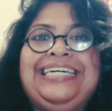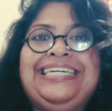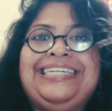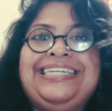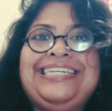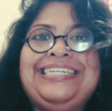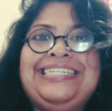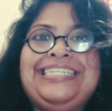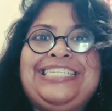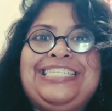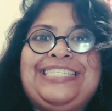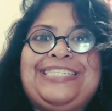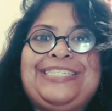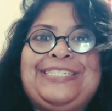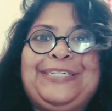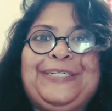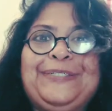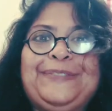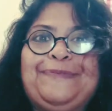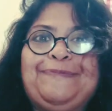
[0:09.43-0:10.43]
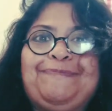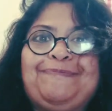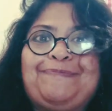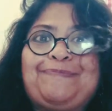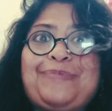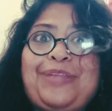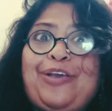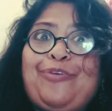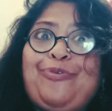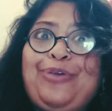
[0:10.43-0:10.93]
is
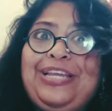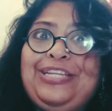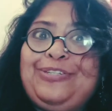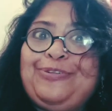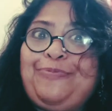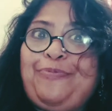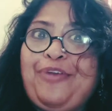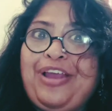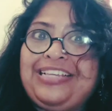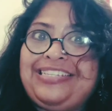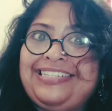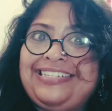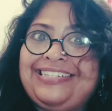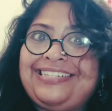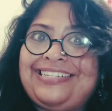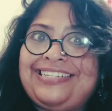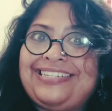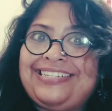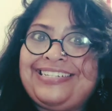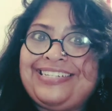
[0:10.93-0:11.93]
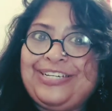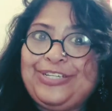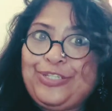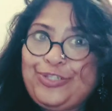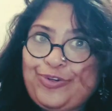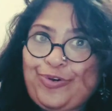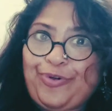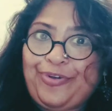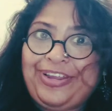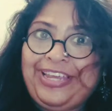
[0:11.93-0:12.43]
going to present a
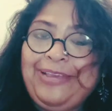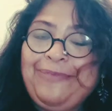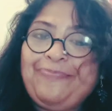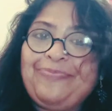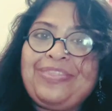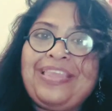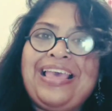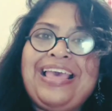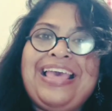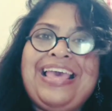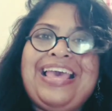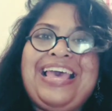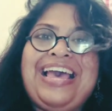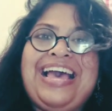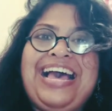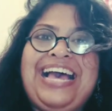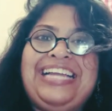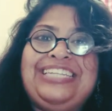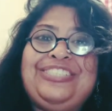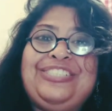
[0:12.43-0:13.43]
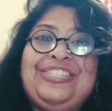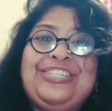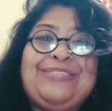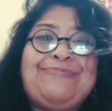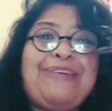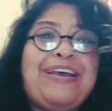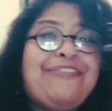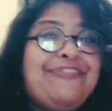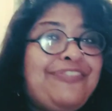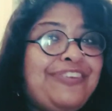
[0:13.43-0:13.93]
story, and she's
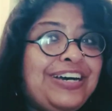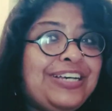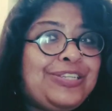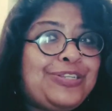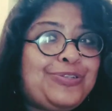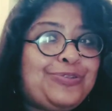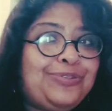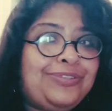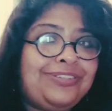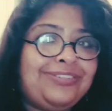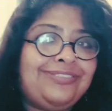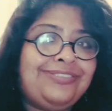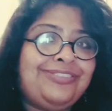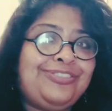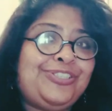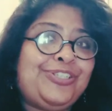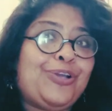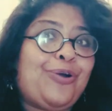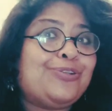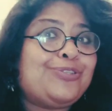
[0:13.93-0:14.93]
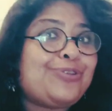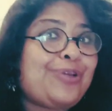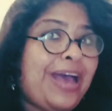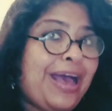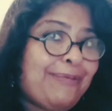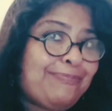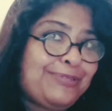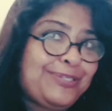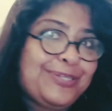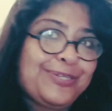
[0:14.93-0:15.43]
my first student. She also
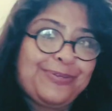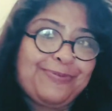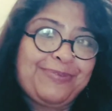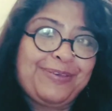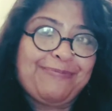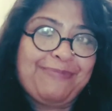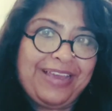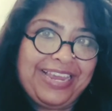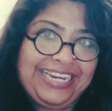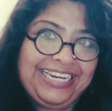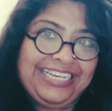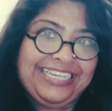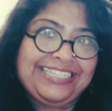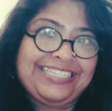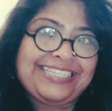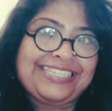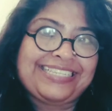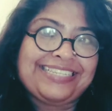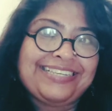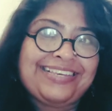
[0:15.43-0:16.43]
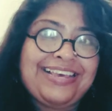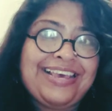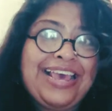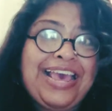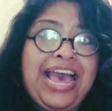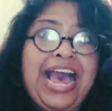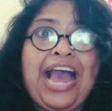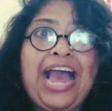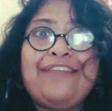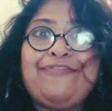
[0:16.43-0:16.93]
happens to be my niece,
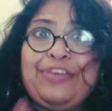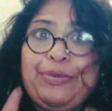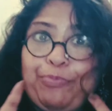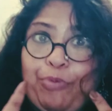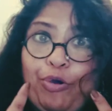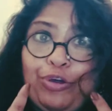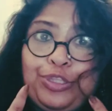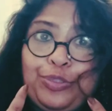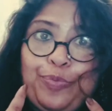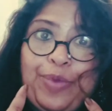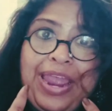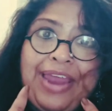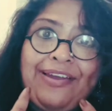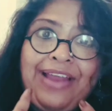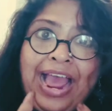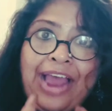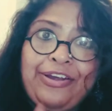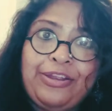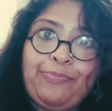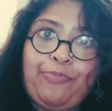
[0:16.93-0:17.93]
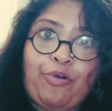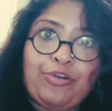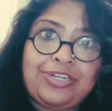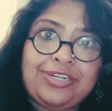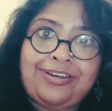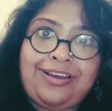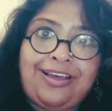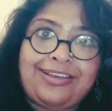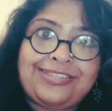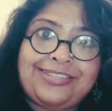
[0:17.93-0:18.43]
and we both wear Harry
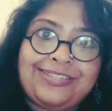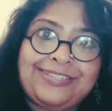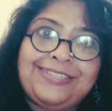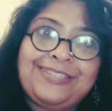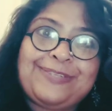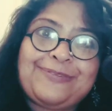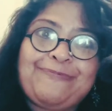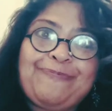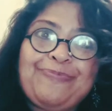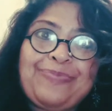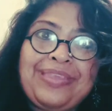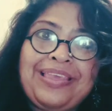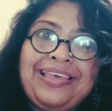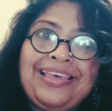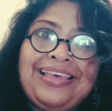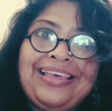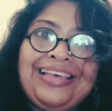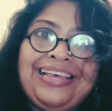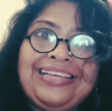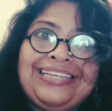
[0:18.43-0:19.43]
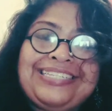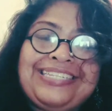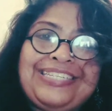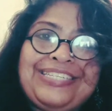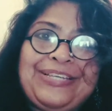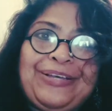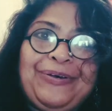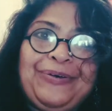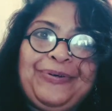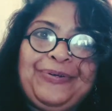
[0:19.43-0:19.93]
Potter glasses.
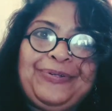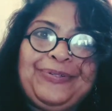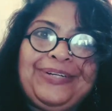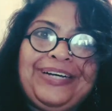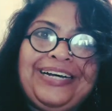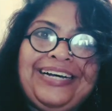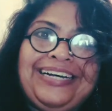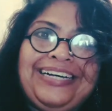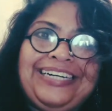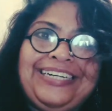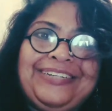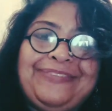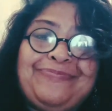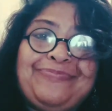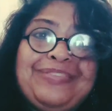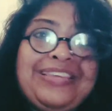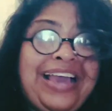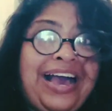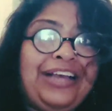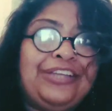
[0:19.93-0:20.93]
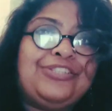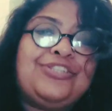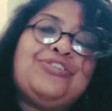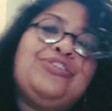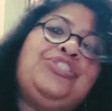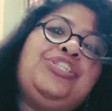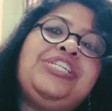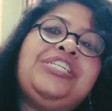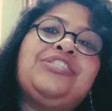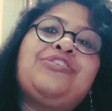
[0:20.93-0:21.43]
So
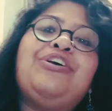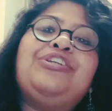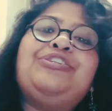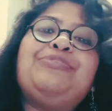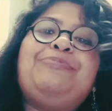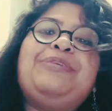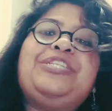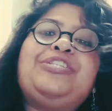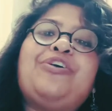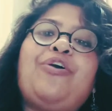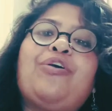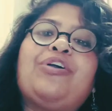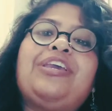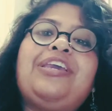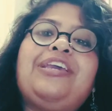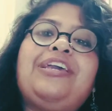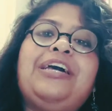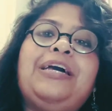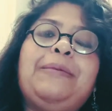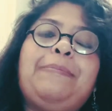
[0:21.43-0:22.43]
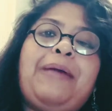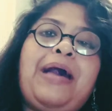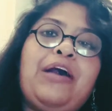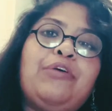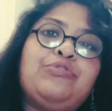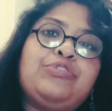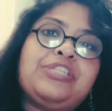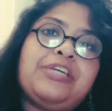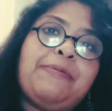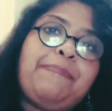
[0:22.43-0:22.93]
she's going to be talking
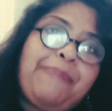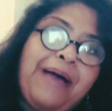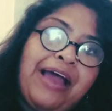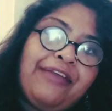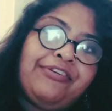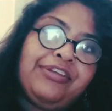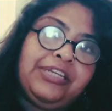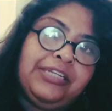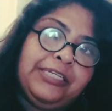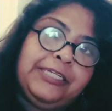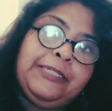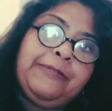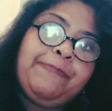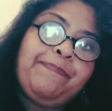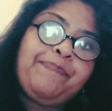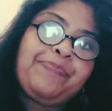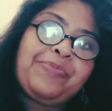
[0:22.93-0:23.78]
about a parallel